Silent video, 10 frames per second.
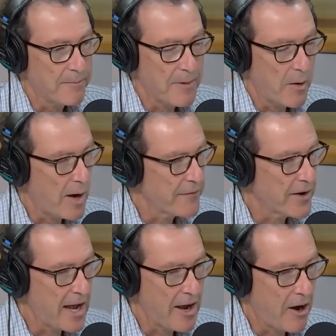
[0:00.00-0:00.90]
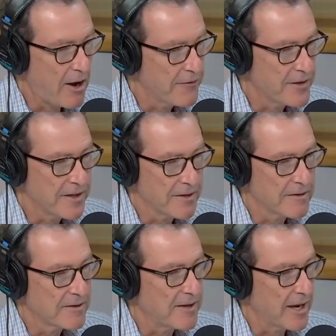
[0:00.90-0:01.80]
my wife and I often
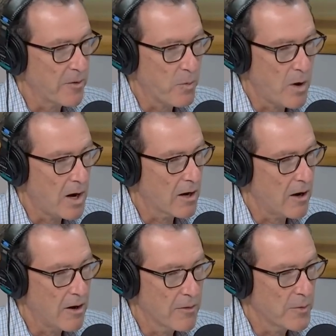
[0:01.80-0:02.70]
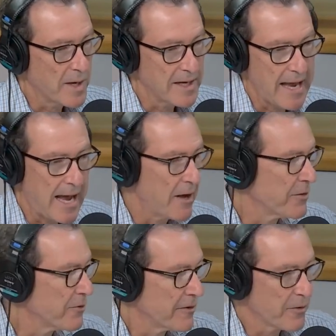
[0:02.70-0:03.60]
take a walk all the way down
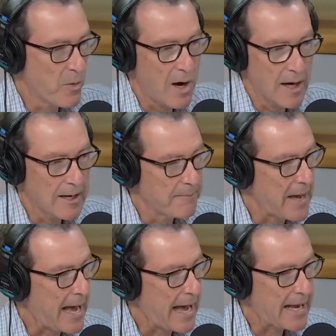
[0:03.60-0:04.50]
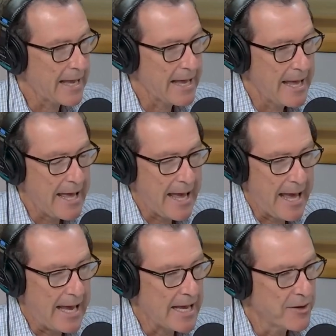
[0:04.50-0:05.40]
the Riverwalk and back.
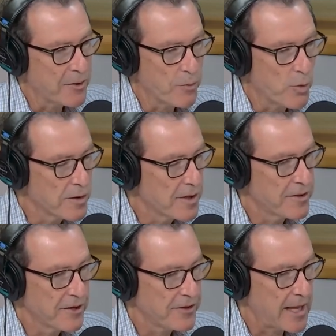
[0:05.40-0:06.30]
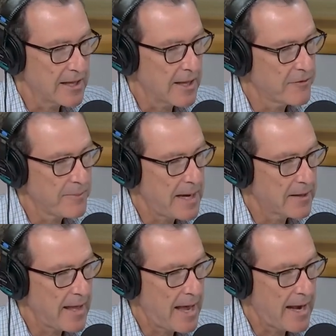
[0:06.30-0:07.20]
And one of the things I love about
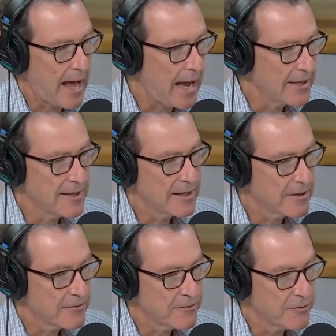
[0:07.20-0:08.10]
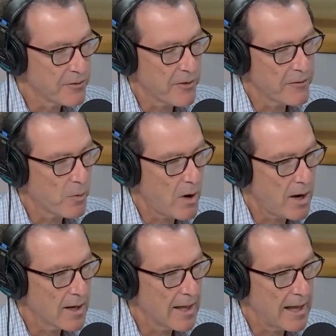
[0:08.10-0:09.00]
that, I think of the
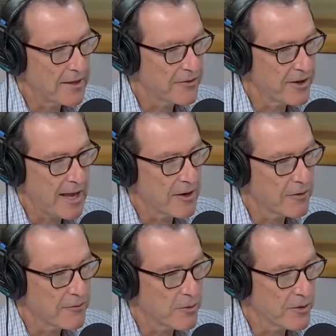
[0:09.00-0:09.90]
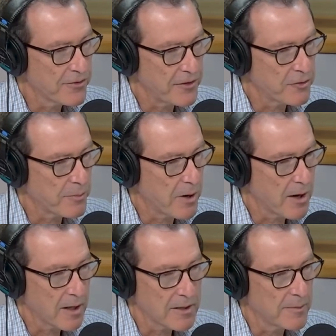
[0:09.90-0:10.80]
Riverwalk as the 904 Central
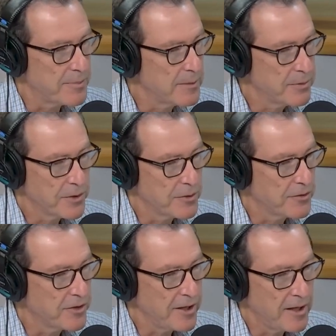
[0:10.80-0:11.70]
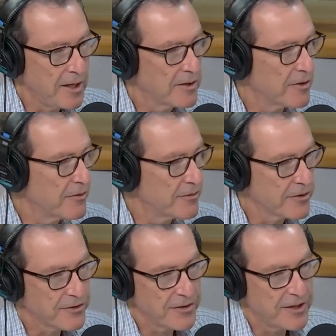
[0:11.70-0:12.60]
Park. Mm-hmm. The people you see, the
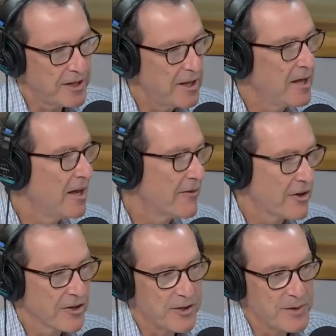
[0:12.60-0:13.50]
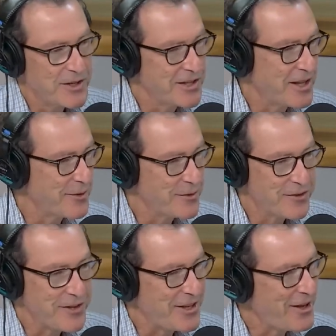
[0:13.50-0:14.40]
diversity of our community that you
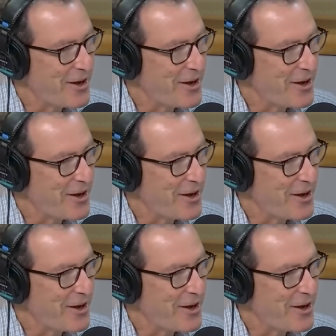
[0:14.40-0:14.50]
see